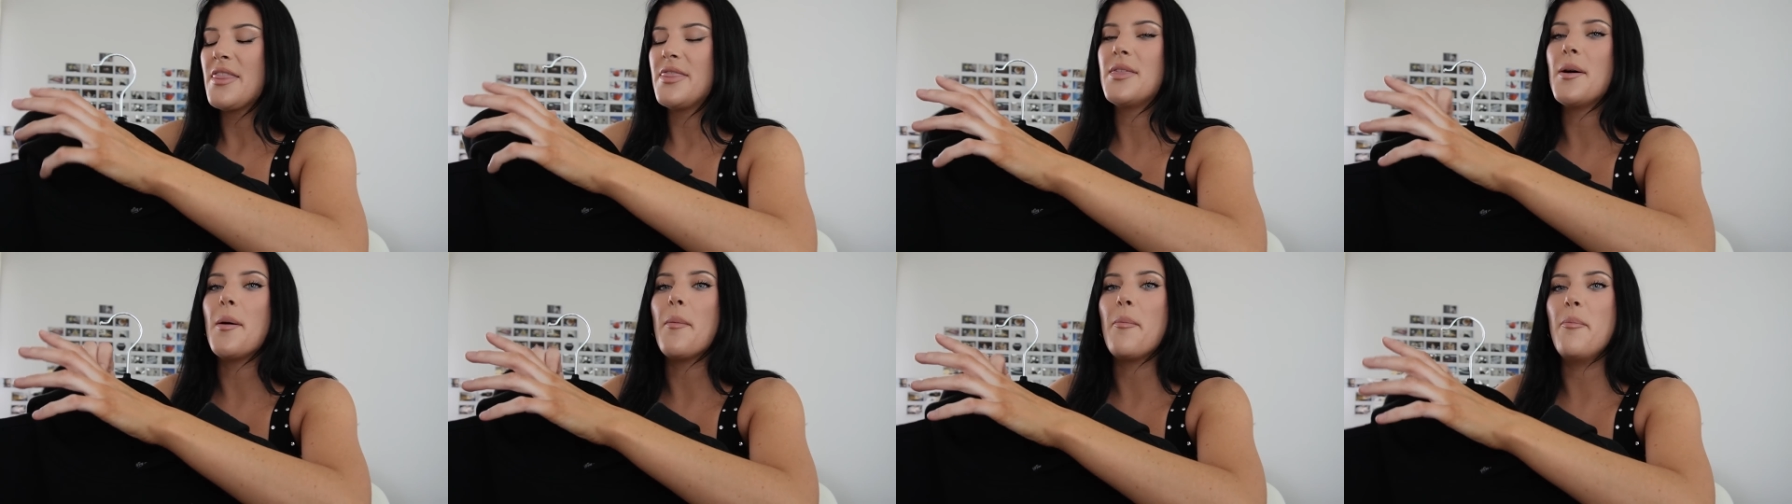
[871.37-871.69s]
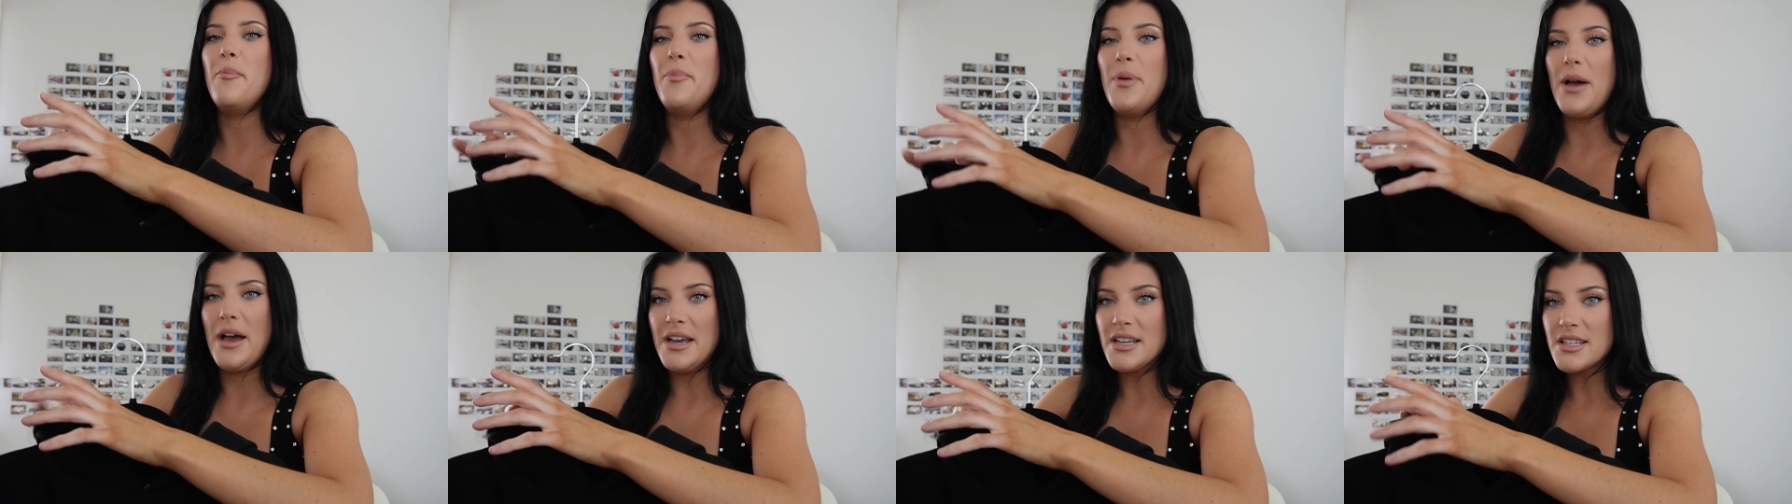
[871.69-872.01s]
the
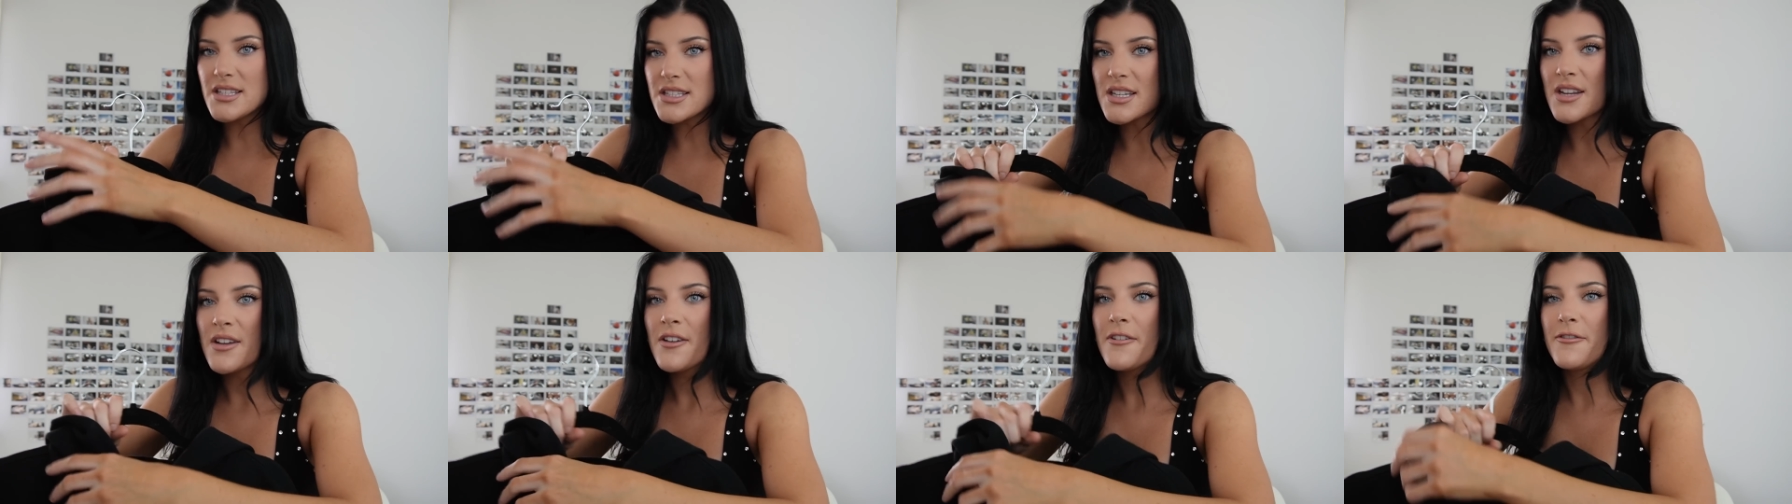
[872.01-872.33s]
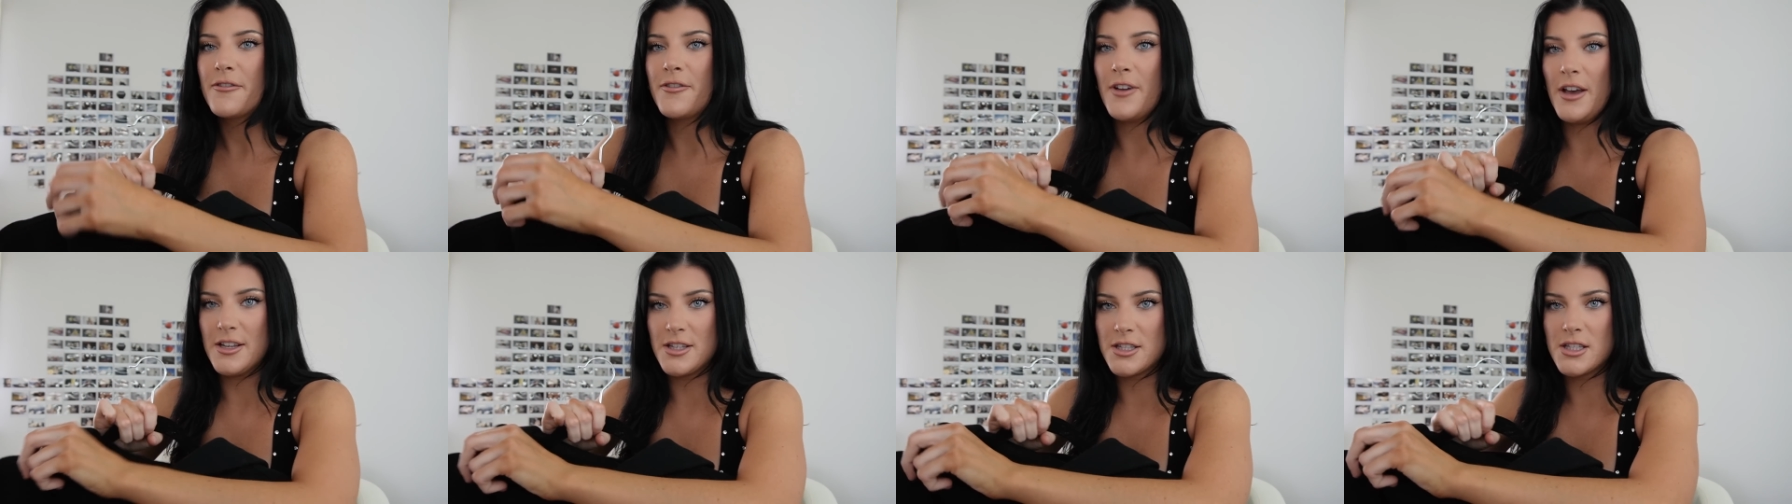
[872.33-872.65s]
best
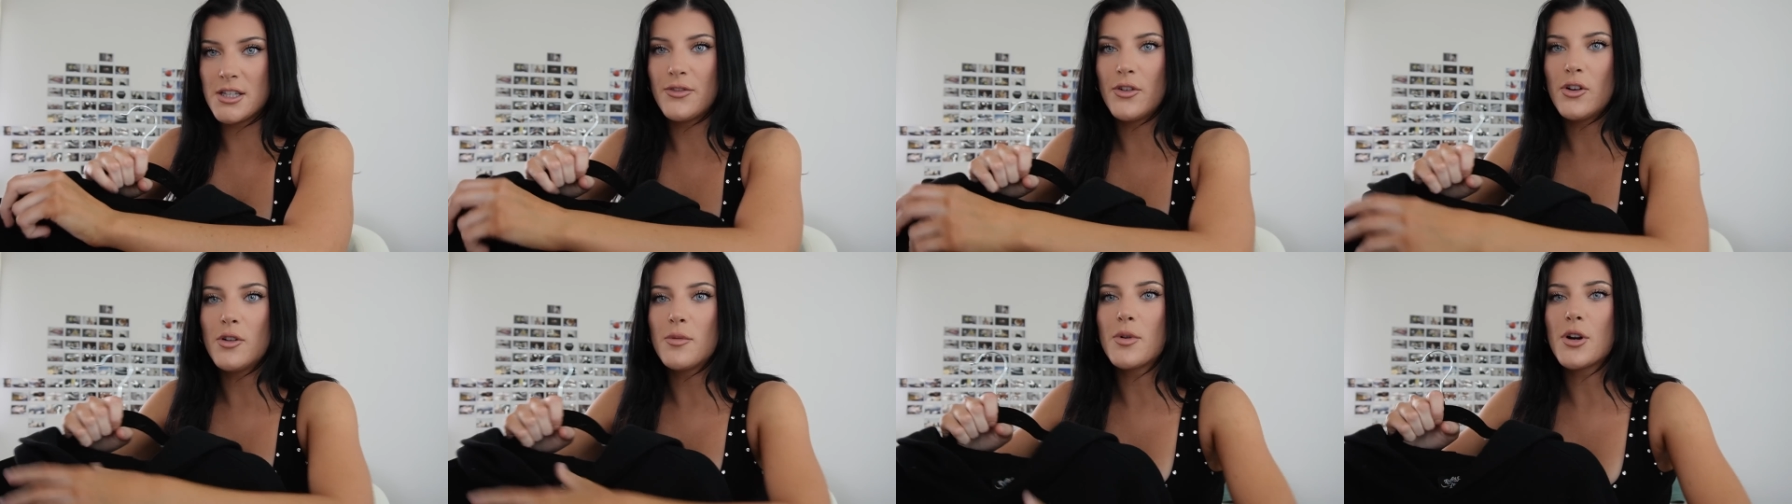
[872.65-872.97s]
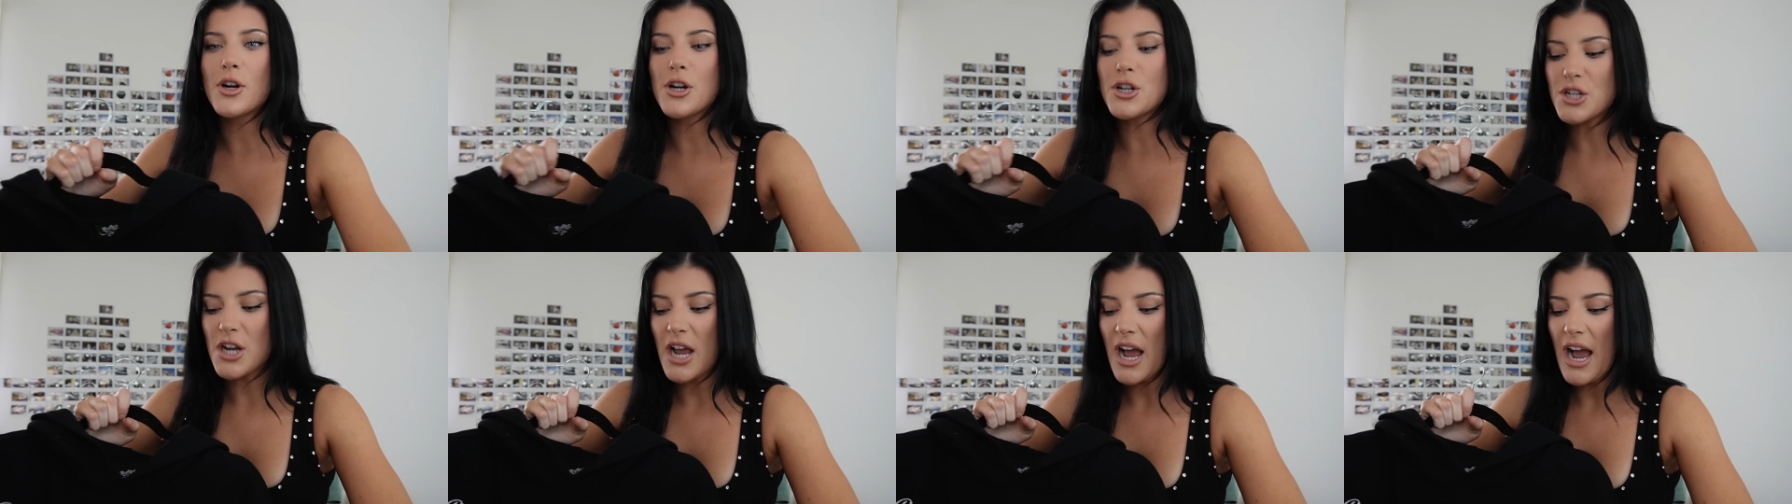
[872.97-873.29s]
festival
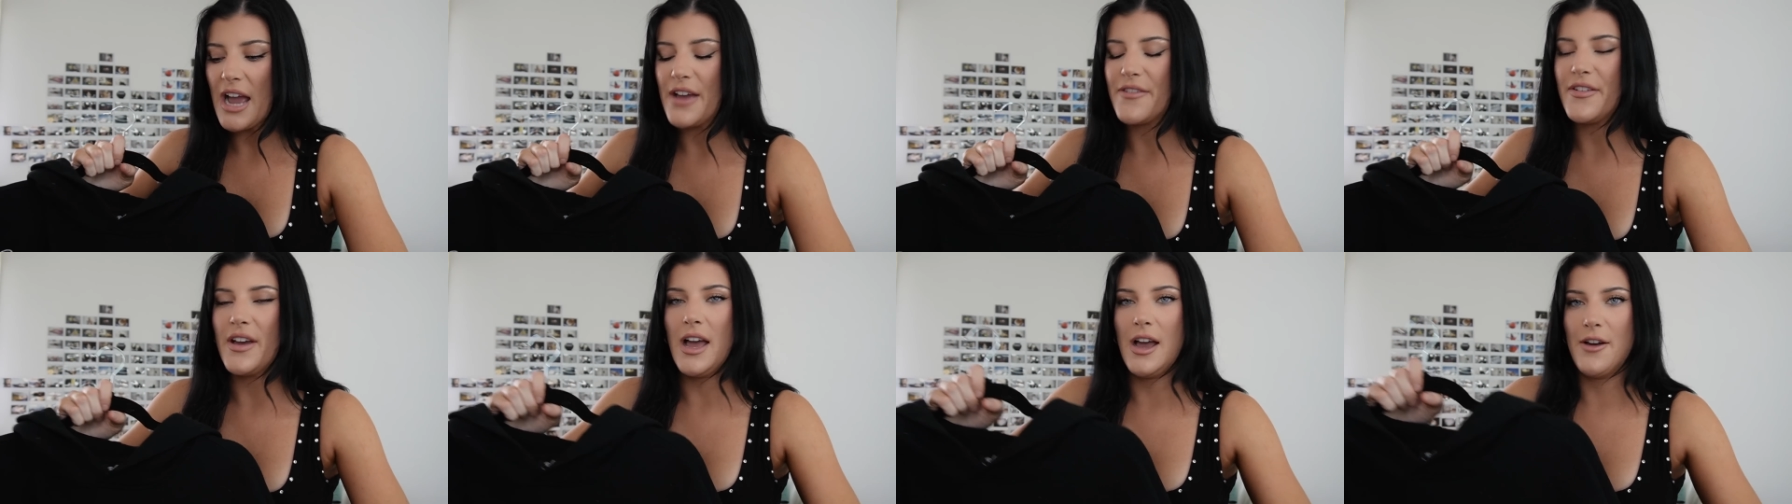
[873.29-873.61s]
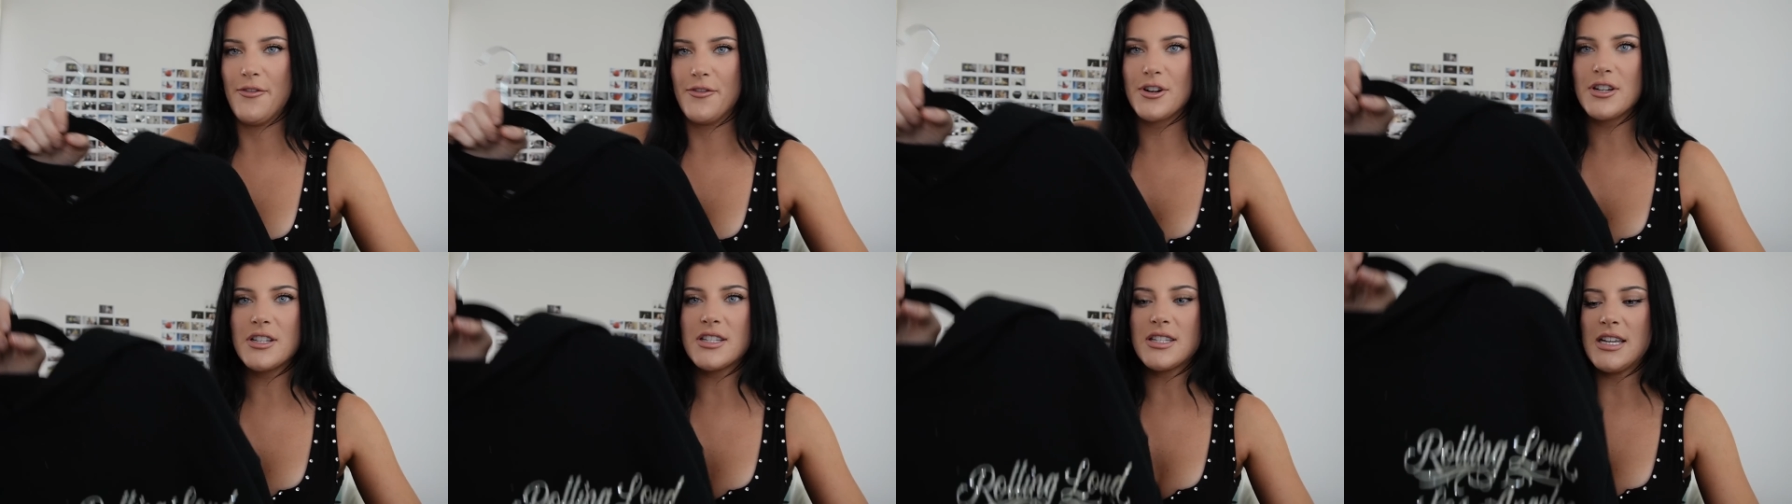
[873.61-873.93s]
merch I've
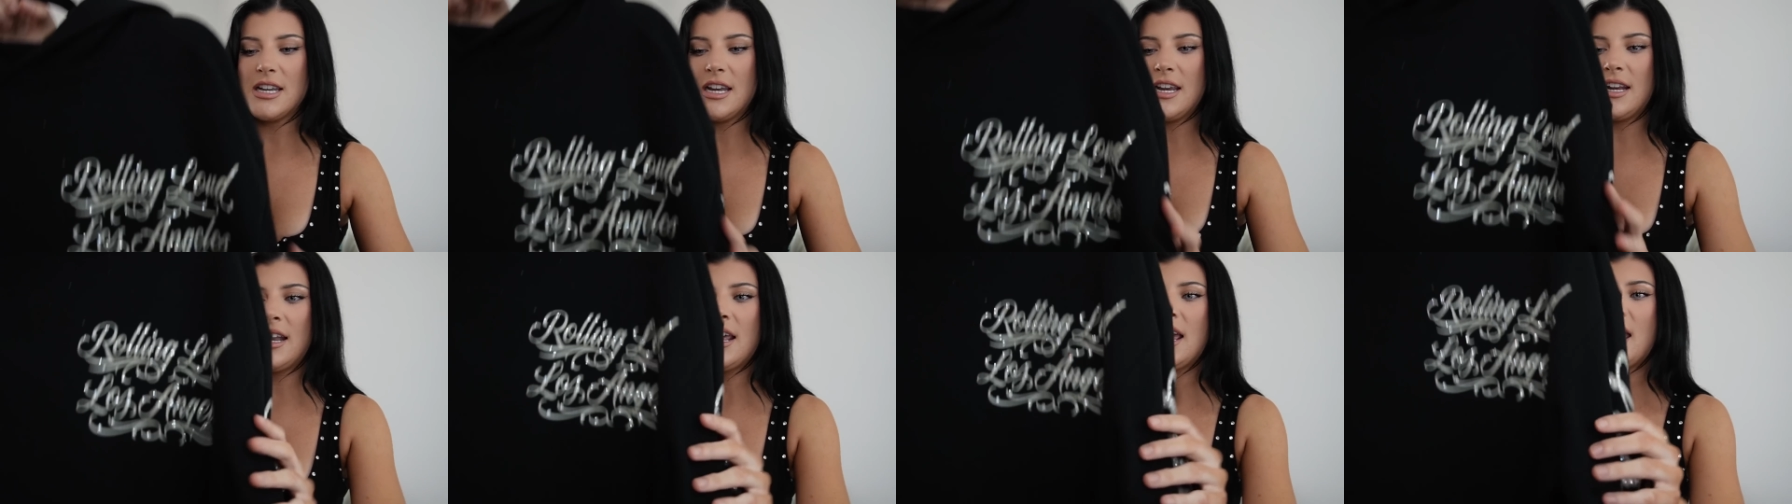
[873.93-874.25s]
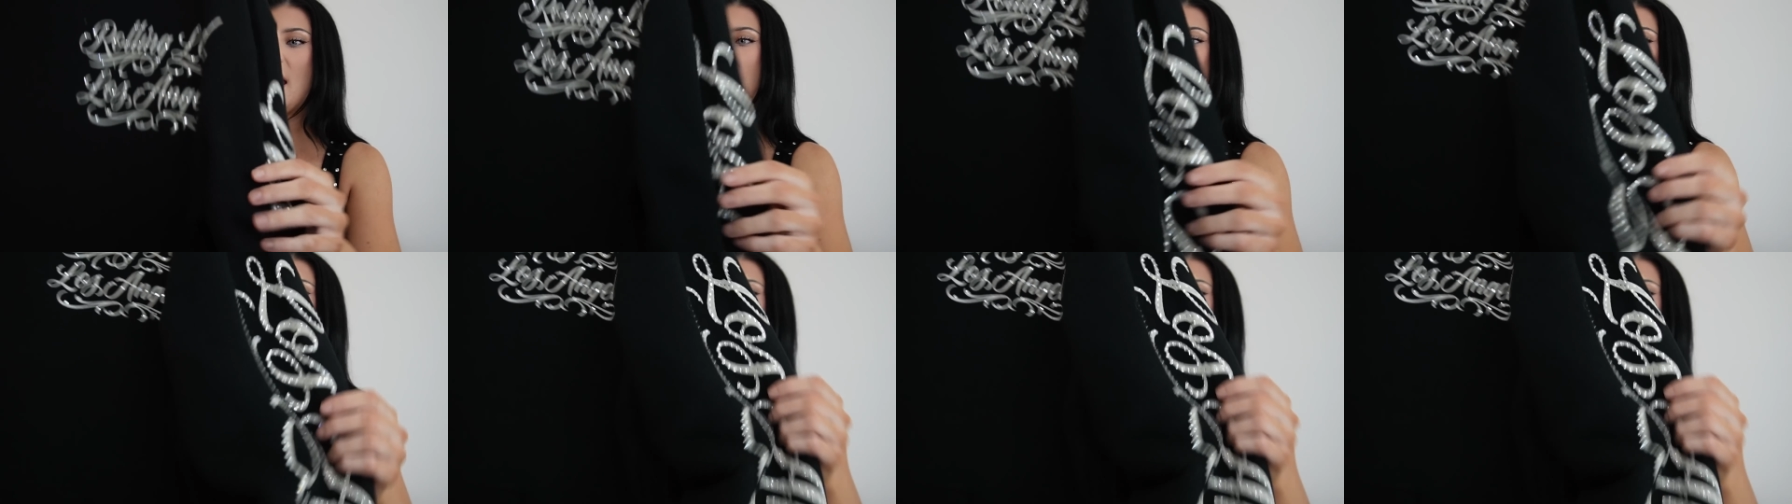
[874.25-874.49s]
ever seen